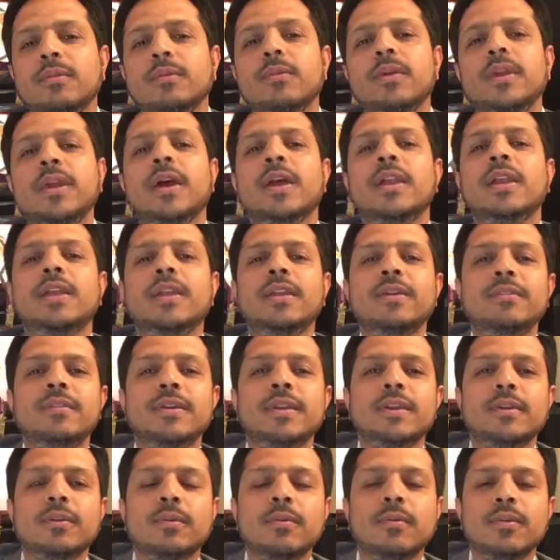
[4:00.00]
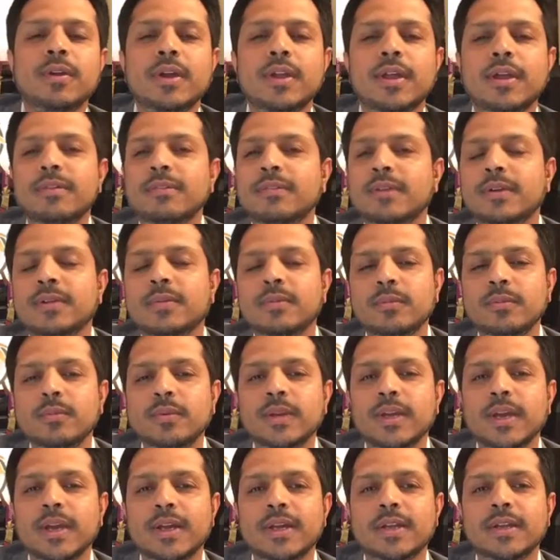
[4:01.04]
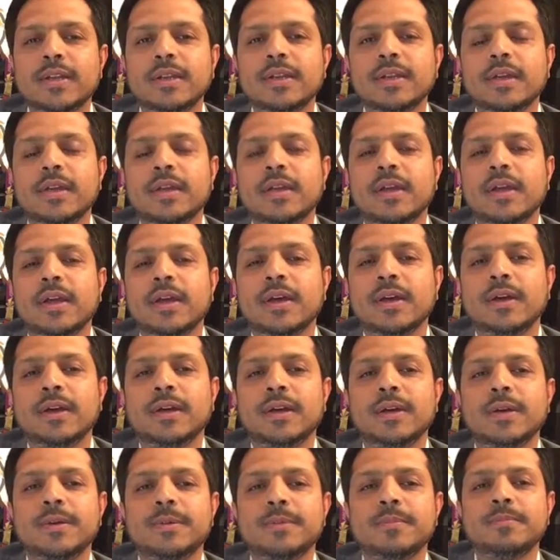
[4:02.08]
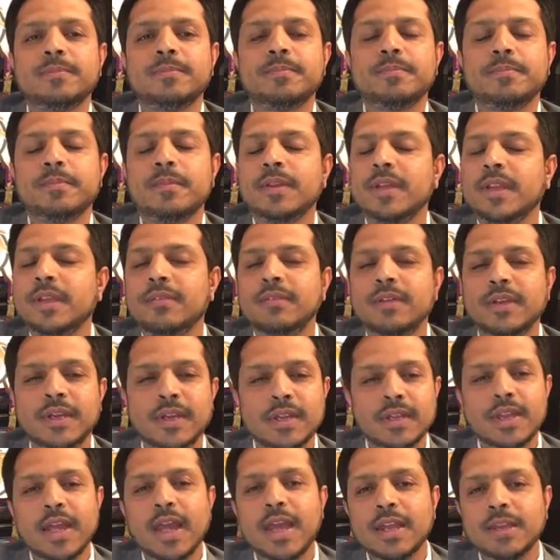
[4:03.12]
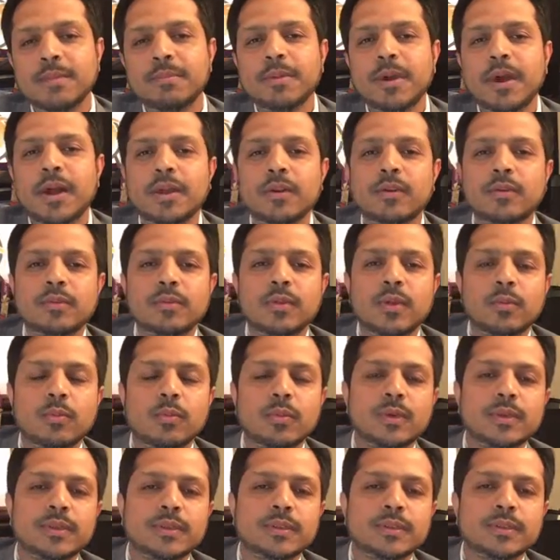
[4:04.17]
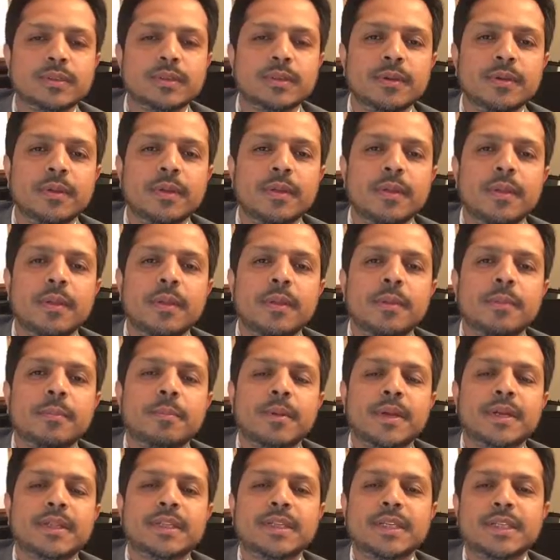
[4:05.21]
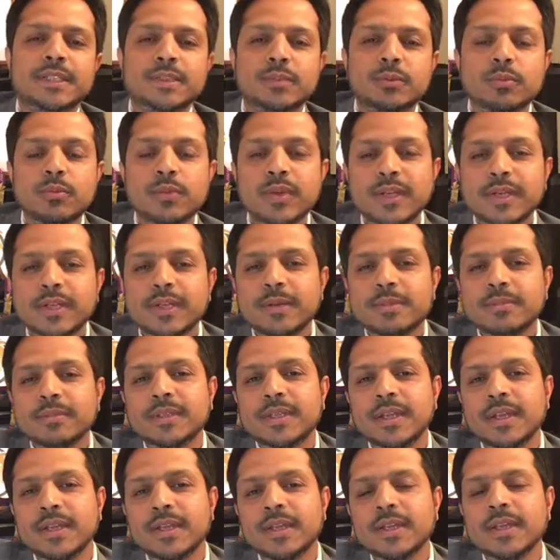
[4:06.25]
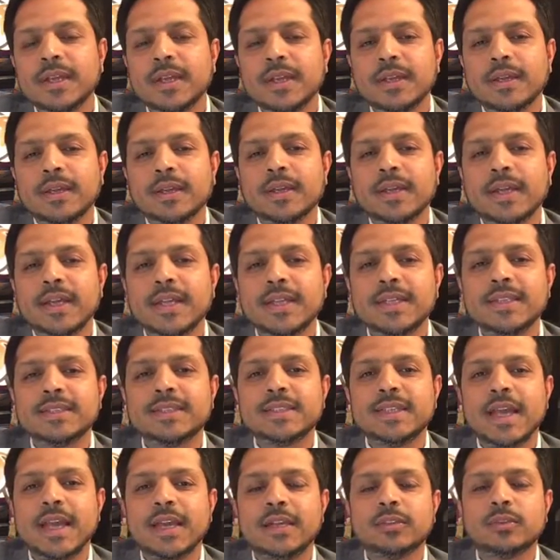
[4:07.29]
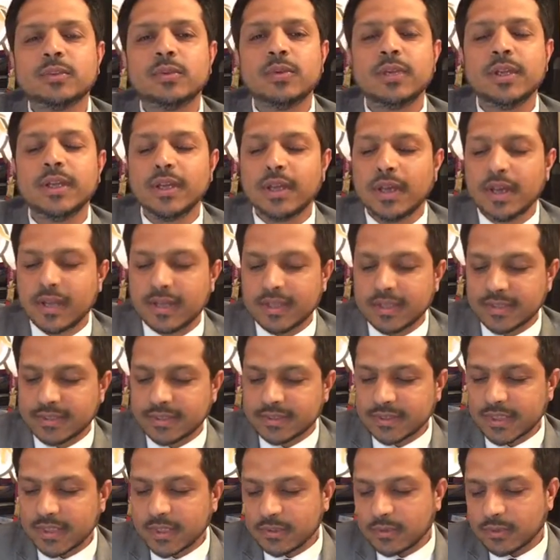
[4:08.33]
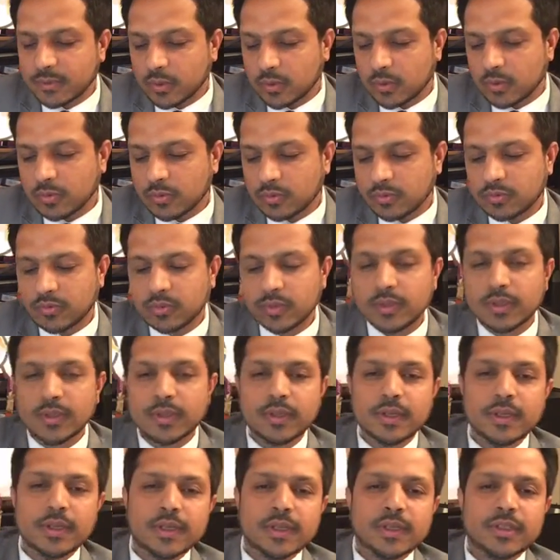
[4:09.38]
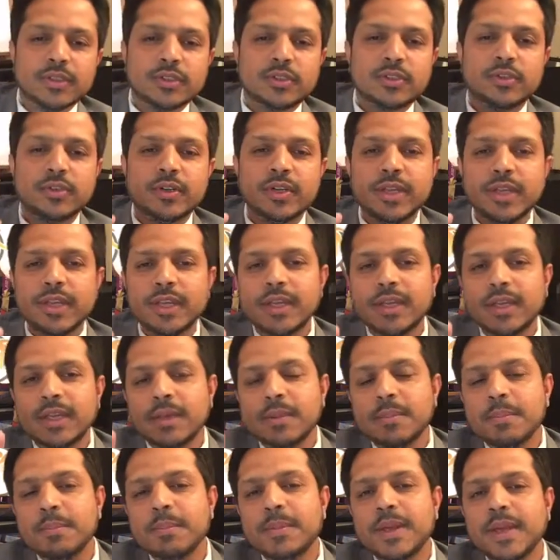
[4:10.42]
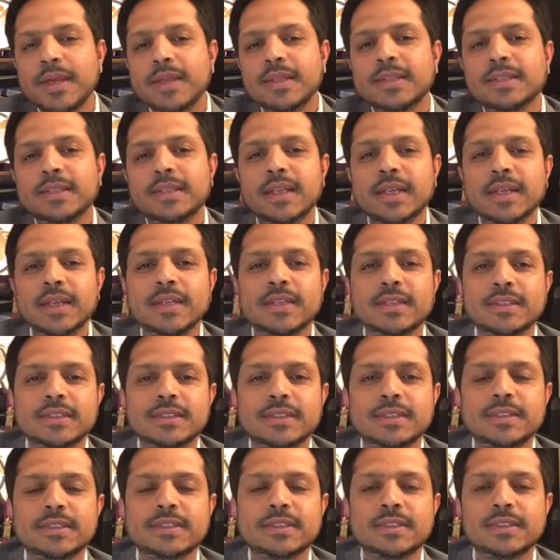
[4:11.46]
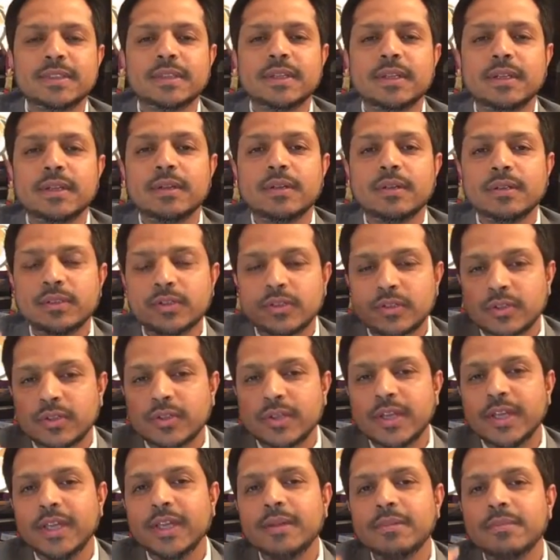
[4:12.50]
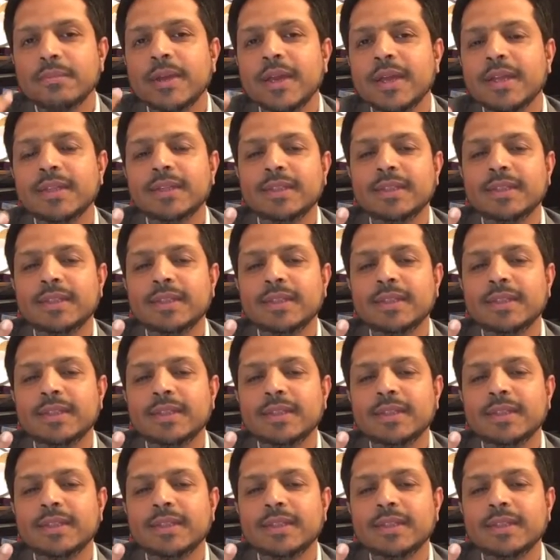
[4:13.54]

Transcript: we are living, wherever we are living in any part of the world. But this victim thinking is actually a result of three main things, three